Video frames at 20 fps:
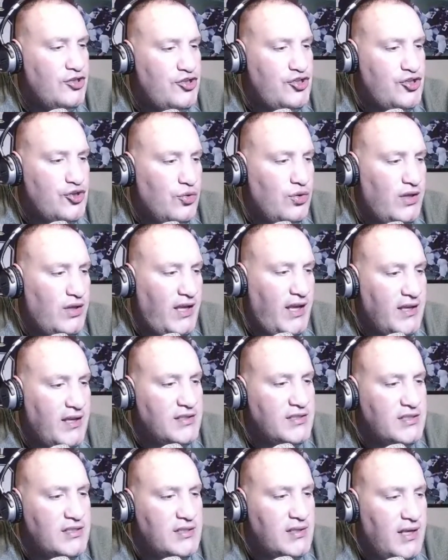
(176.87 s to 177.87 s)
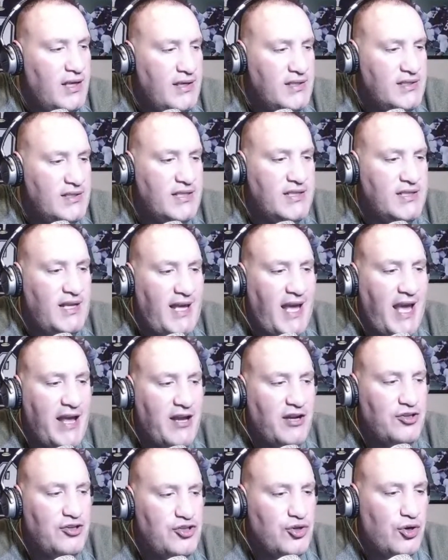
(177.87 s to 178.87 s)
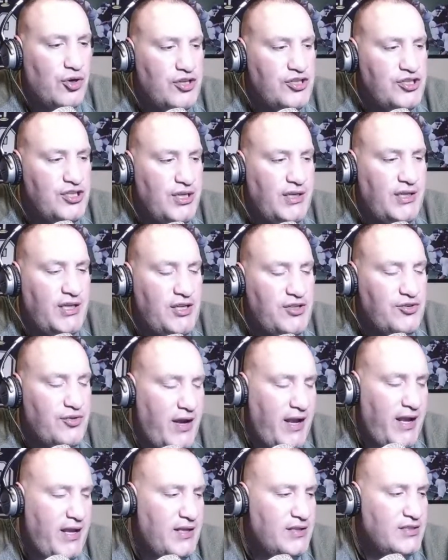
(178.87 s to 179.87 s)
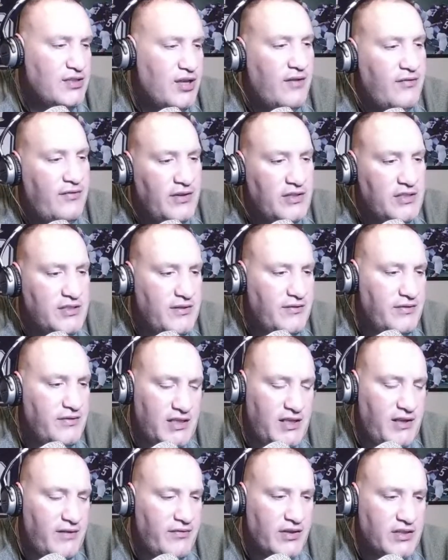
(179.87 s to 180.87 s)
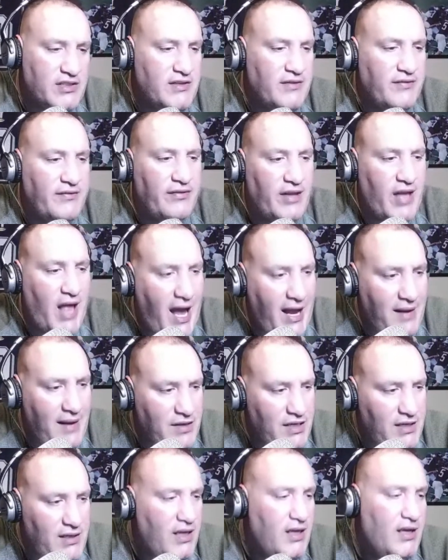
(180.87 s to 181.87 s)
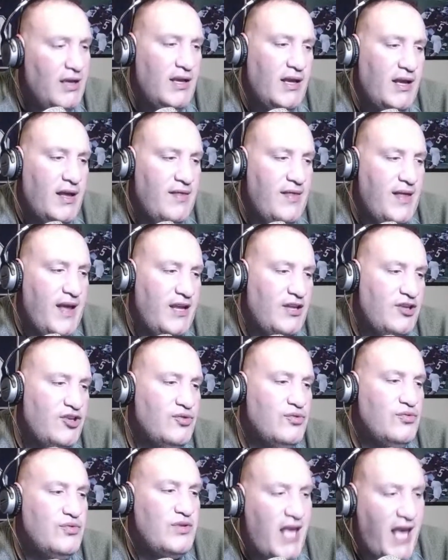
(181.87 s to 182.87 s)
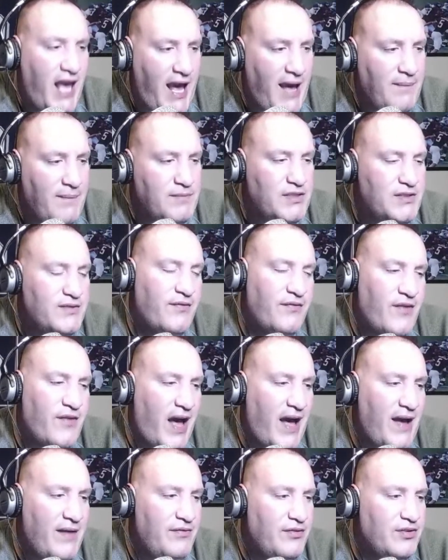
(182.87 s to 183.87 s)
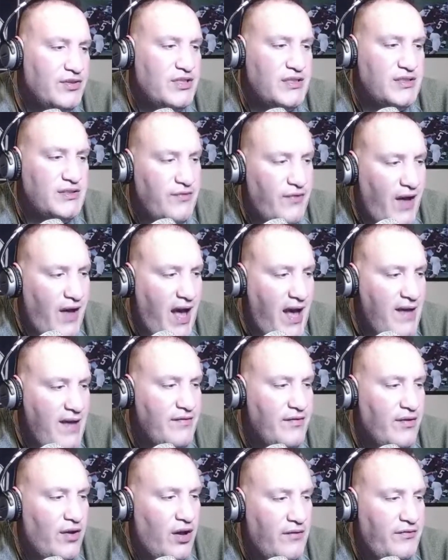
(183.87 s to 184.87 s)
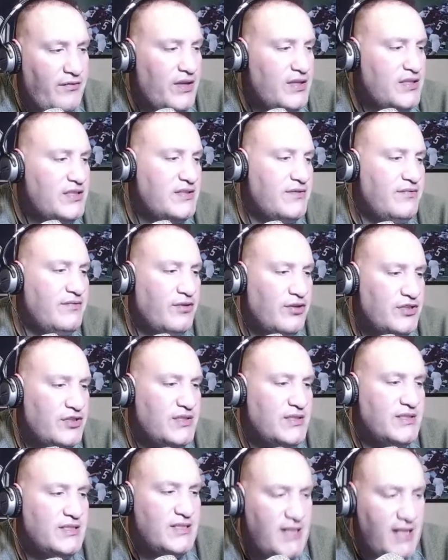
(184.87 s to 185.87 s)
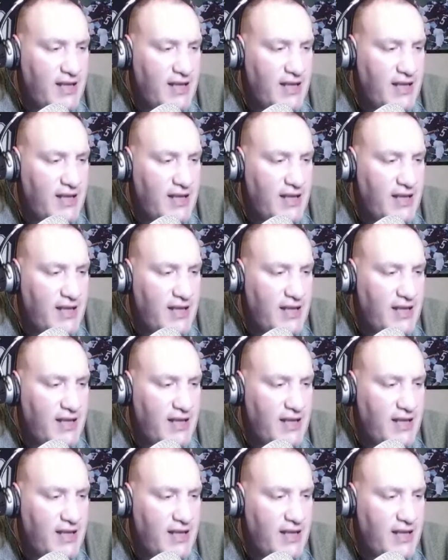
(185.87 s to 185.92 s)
Julius is in Decatur, Georgia. He trains offensive and defensive linemen. They do camps 5 versus 5, offensive versus